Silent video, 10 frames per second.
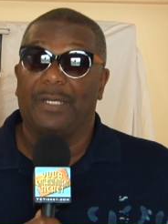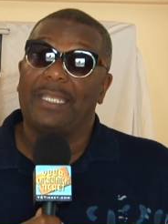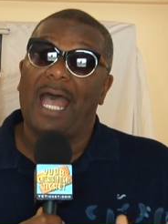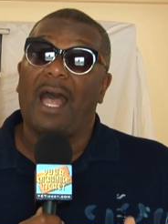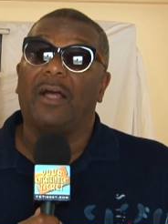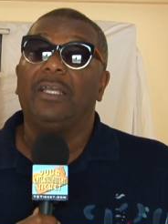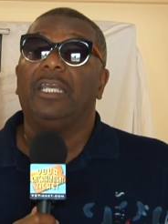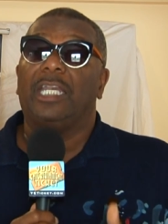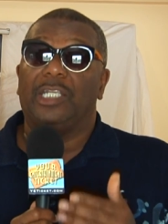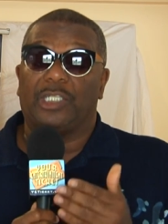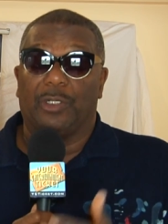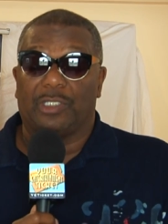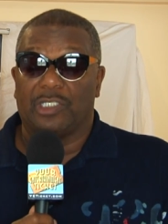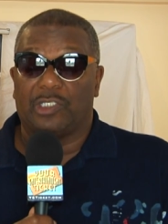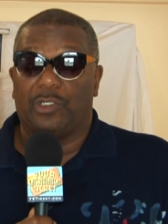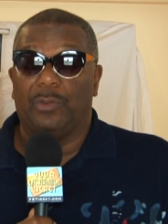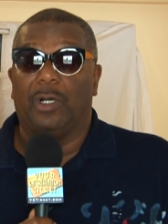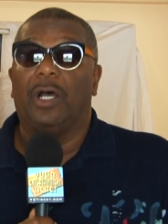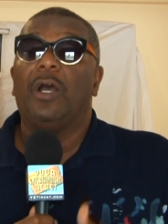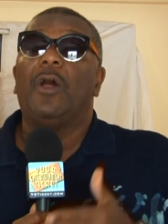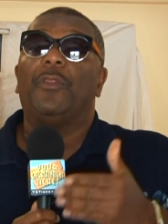But now he turned this to a